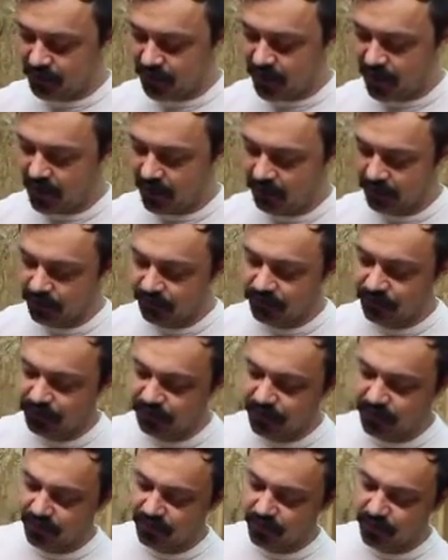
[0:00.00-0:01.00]
angled. You're
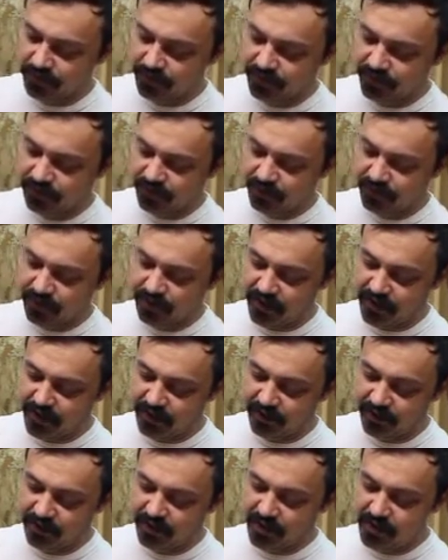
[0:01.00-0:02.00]
trying to bridge the
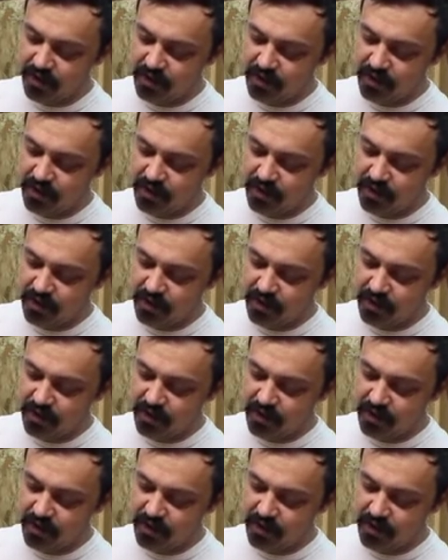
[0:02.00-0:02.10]
line